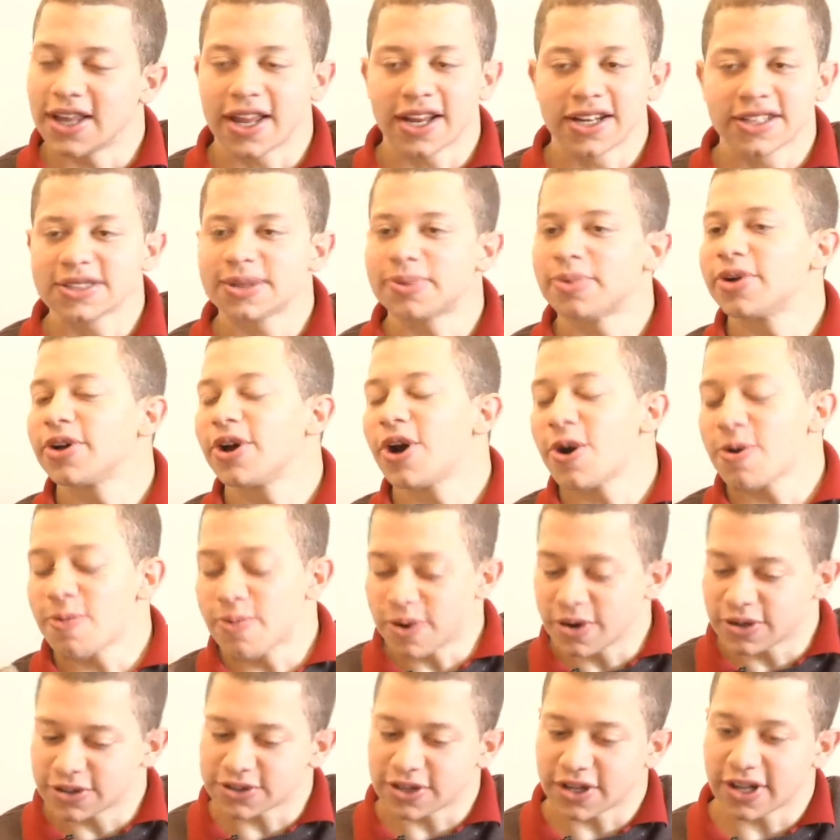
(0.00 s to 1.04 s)
someone go, but
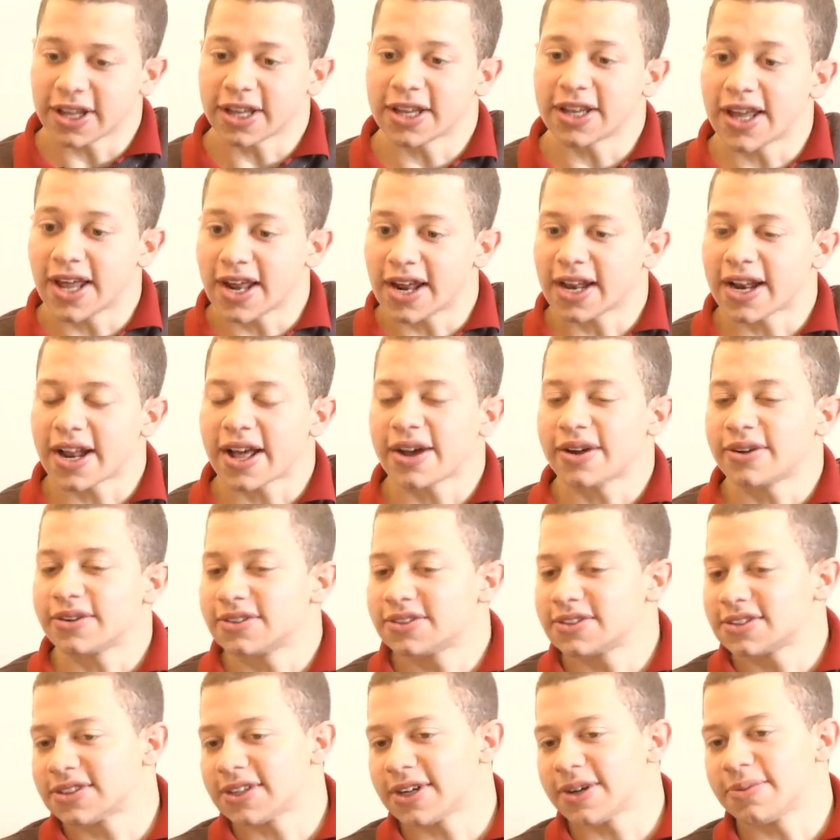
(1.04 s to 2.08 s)
also like letting out
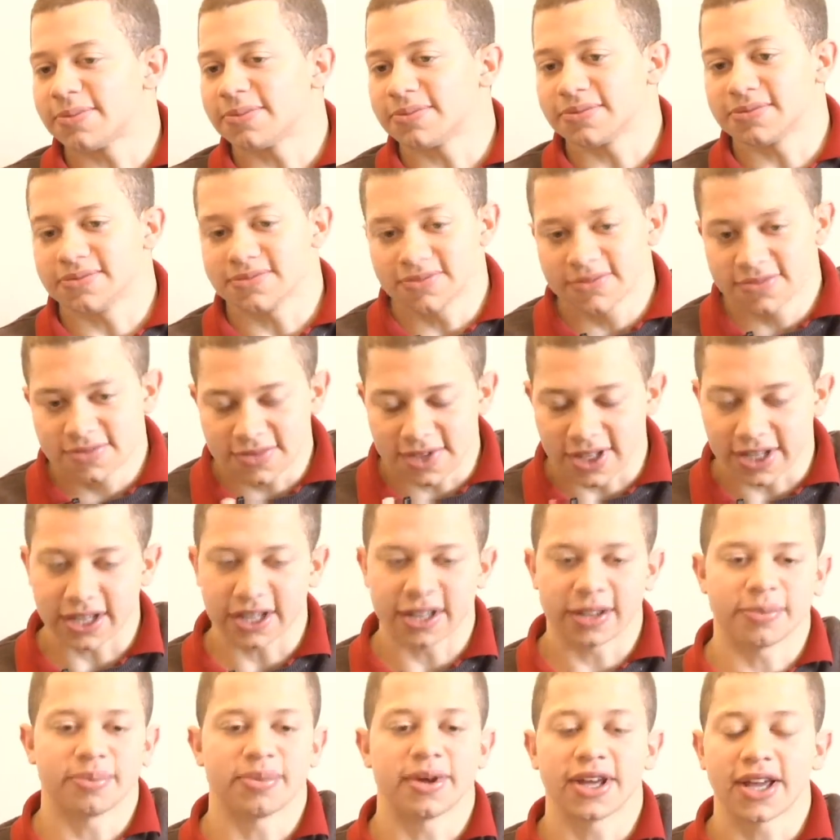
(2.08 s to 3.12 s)
some, like
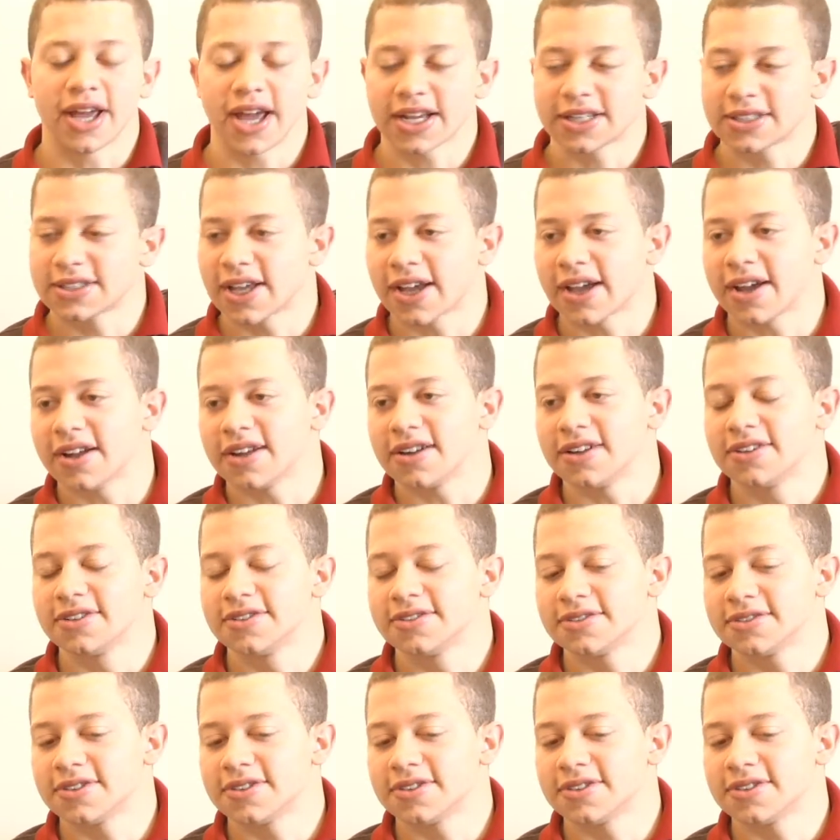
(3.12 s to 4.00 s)
a big exhale.